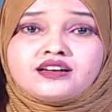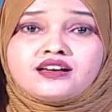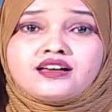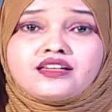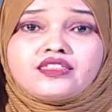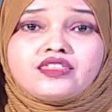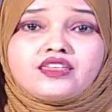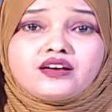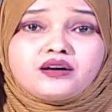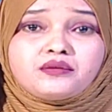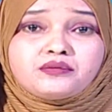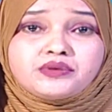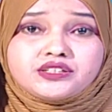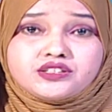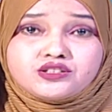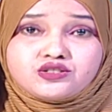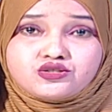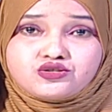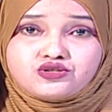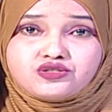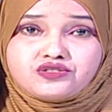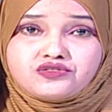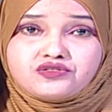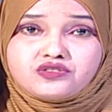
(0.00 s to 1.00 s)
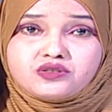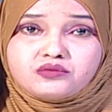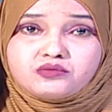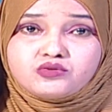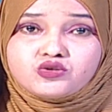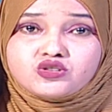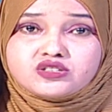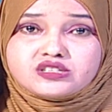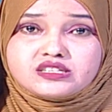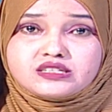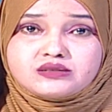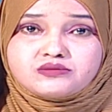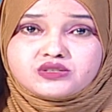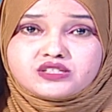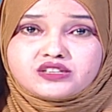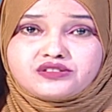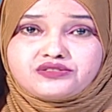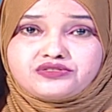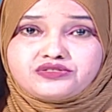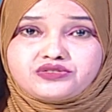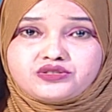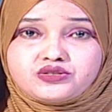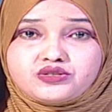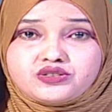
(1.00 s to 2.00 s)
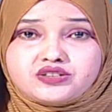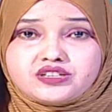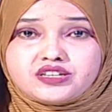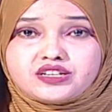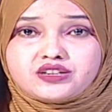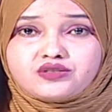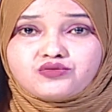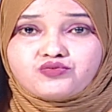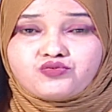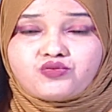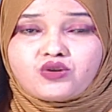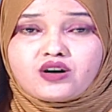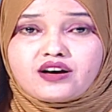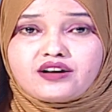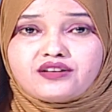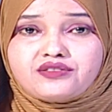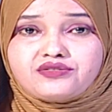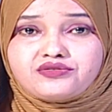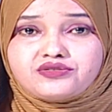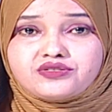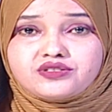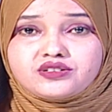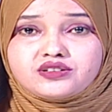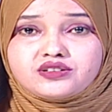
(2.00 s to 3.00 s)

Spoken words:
The Minister of Muslims Affairs and Waqf